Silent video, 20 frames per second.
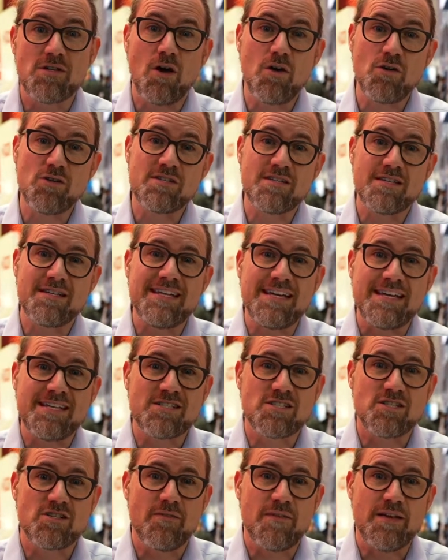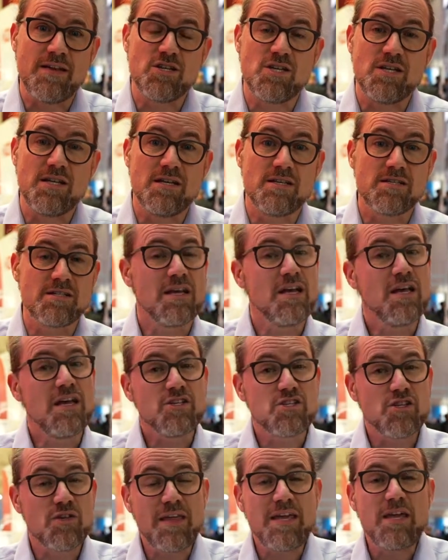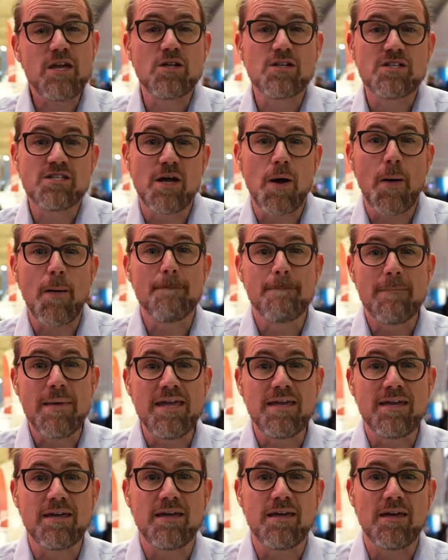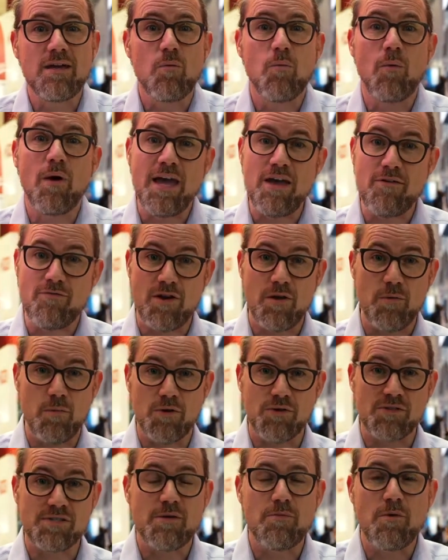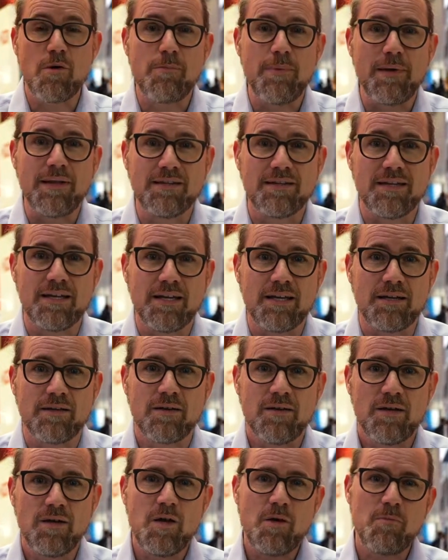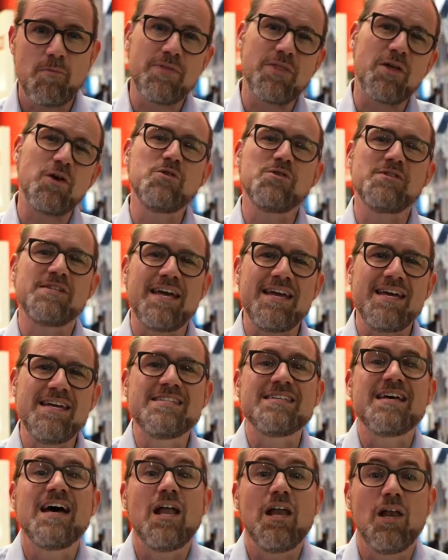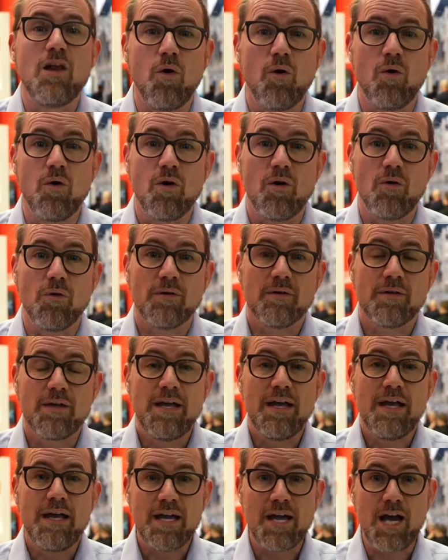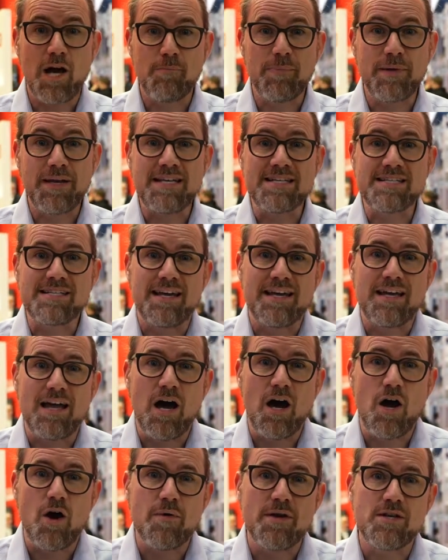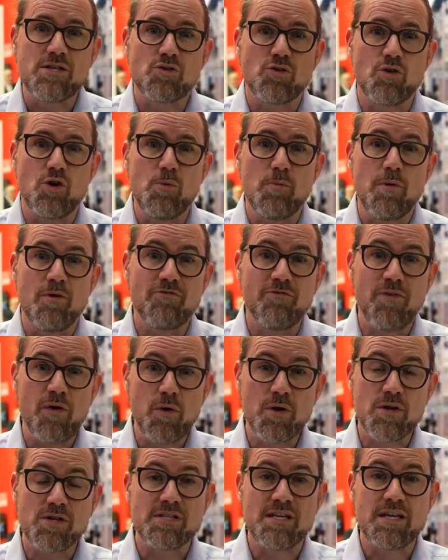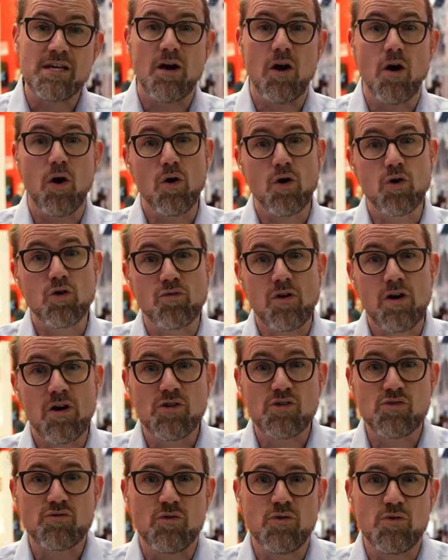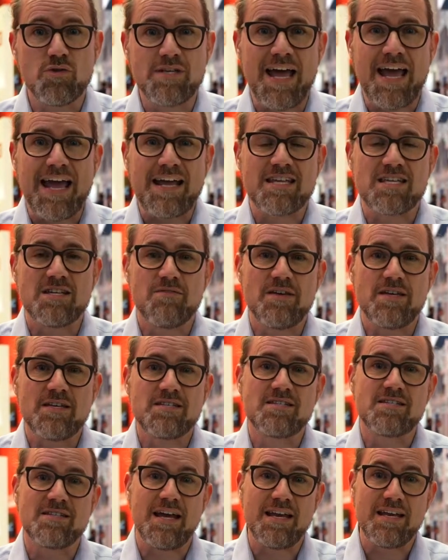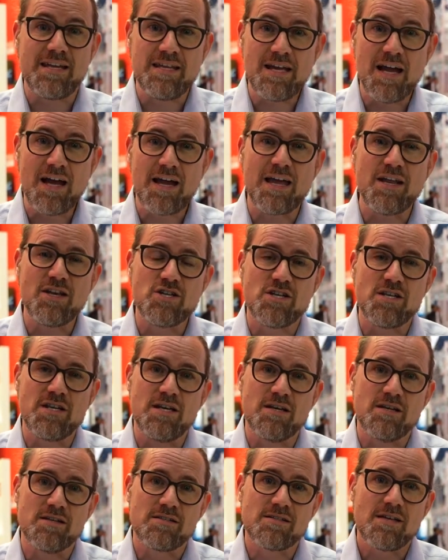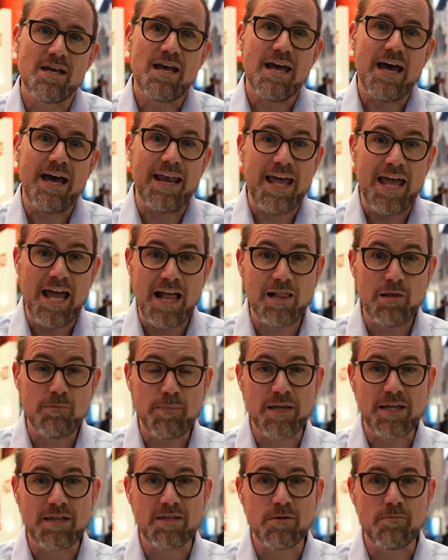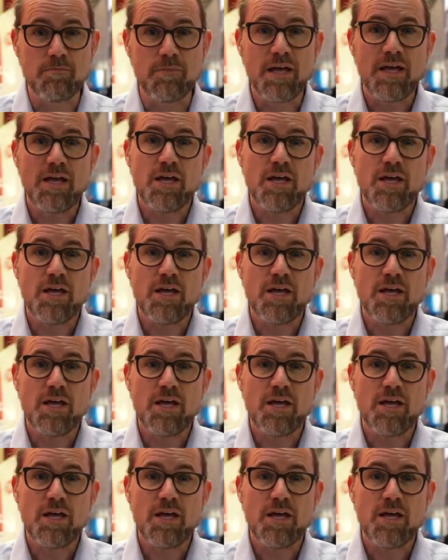onto the desks of engineers so they could start making whatever it was they were building. But those days are long gone. Companies like RS Group are focusing on grassroots activists and young engineers and helping them